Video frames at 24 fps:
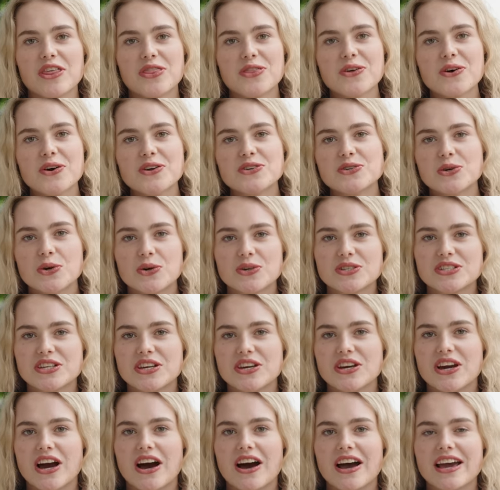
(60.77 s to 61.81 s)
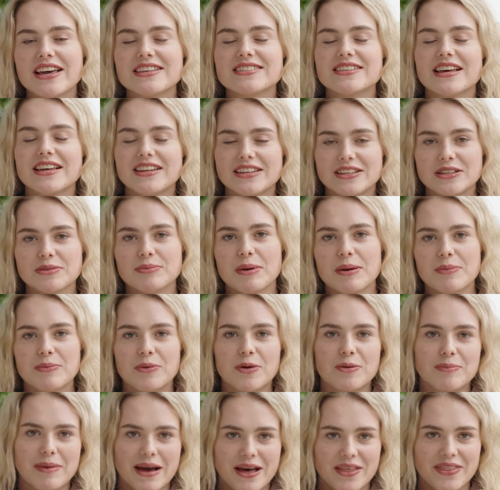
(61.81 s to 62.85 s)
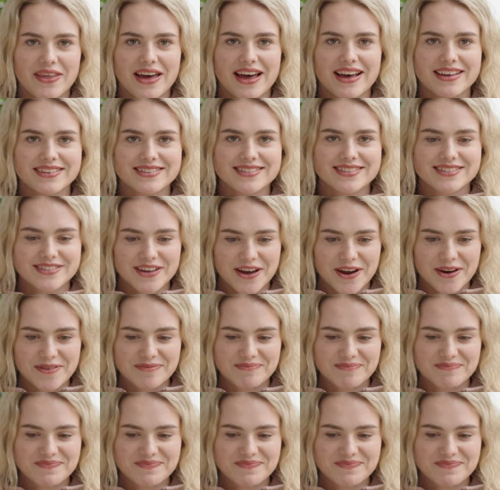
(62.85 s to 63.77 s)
thought I'd talk to you guys a little bit more about that. So